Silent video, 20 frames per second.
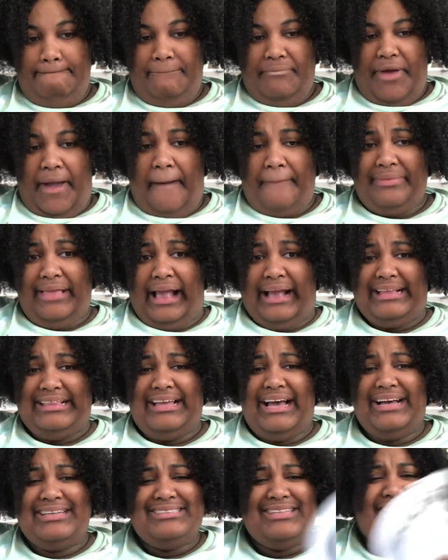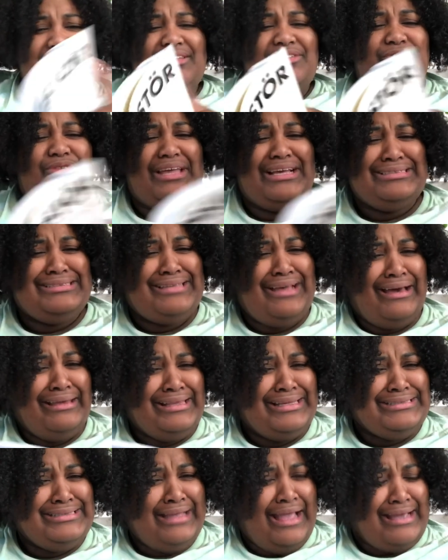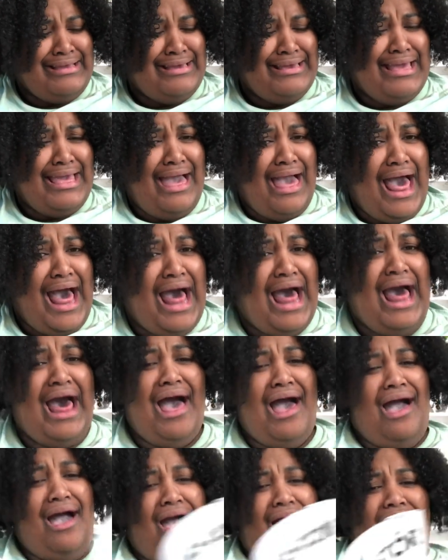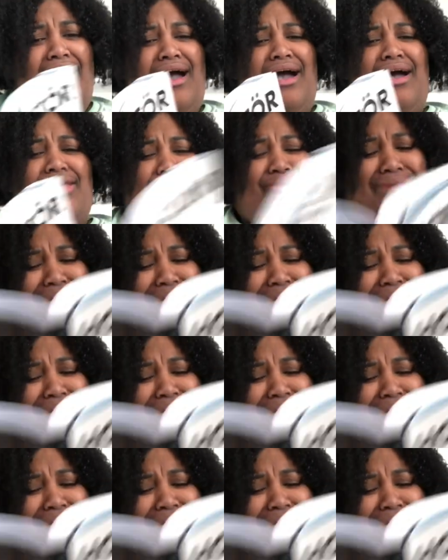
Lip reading: I'm like, I said, do they sell this at IKEA?